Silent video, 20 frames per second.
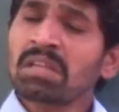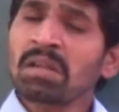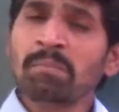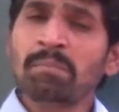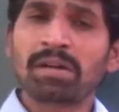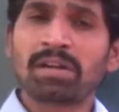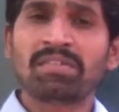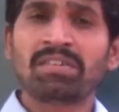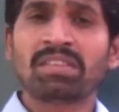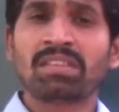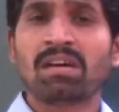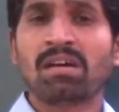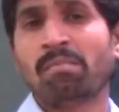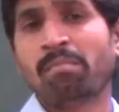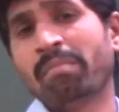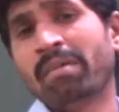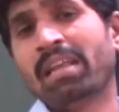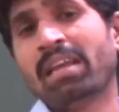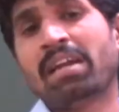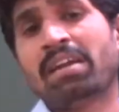between the
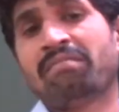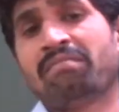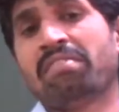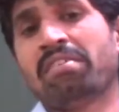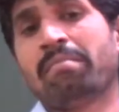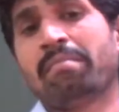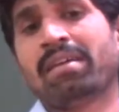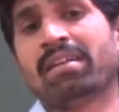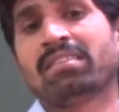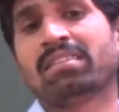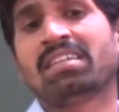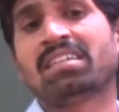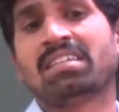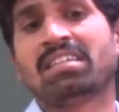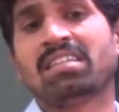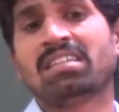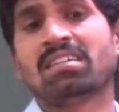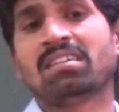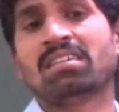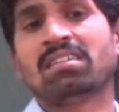male and female,
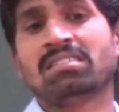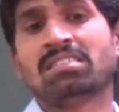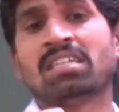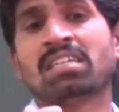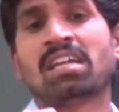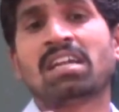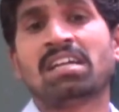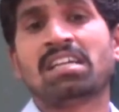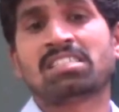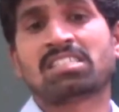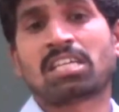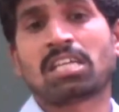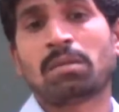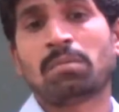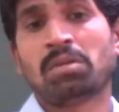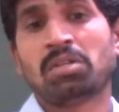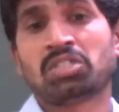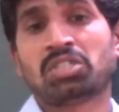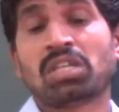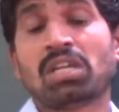that gender
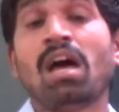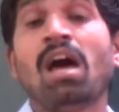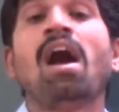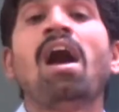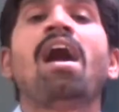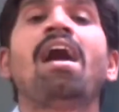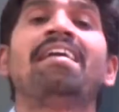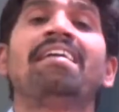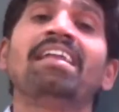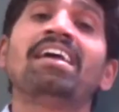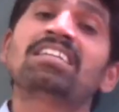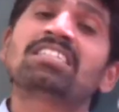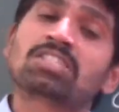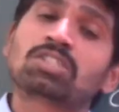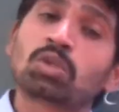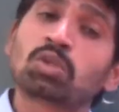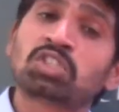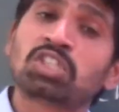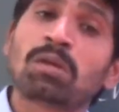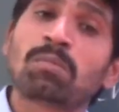discrimination. And next
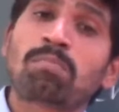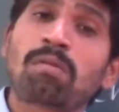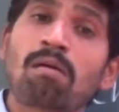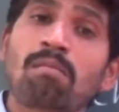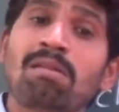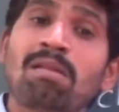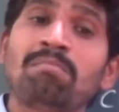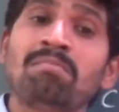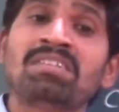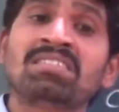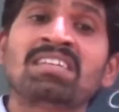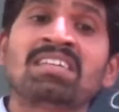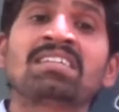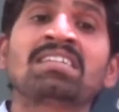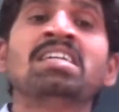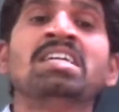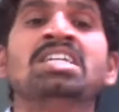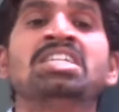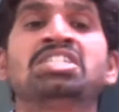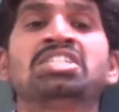social problem is
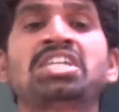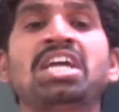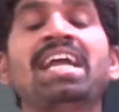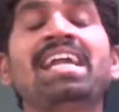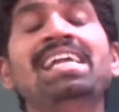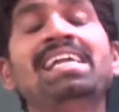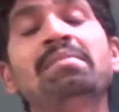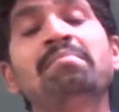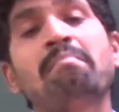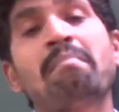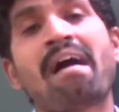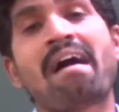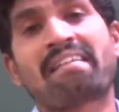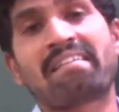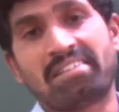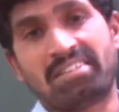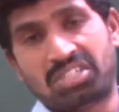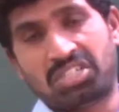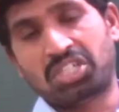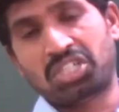that child
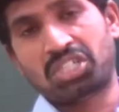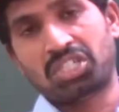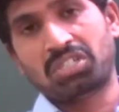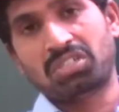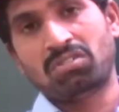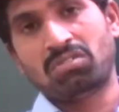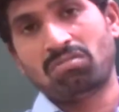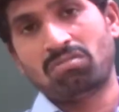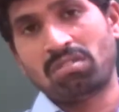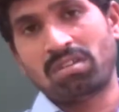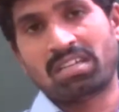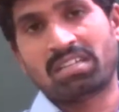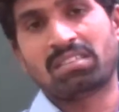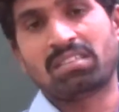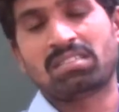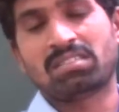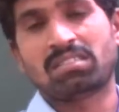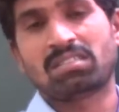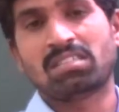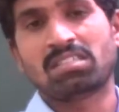marriage.
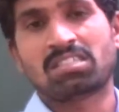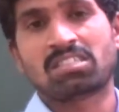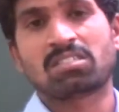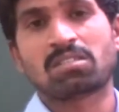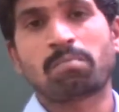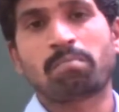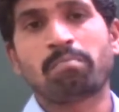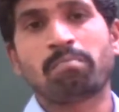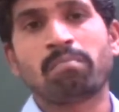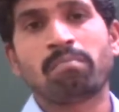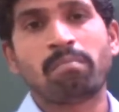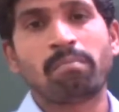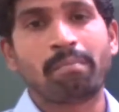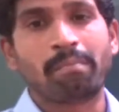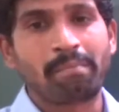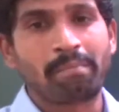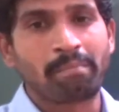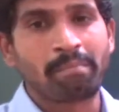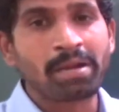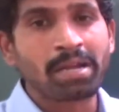Like this is a
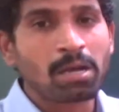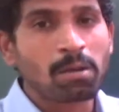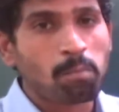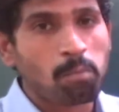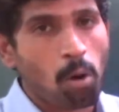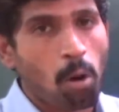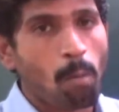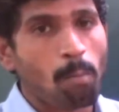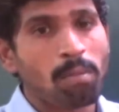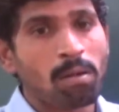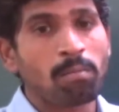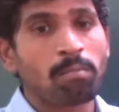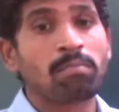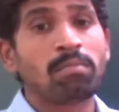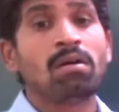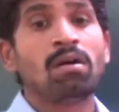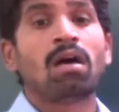big problem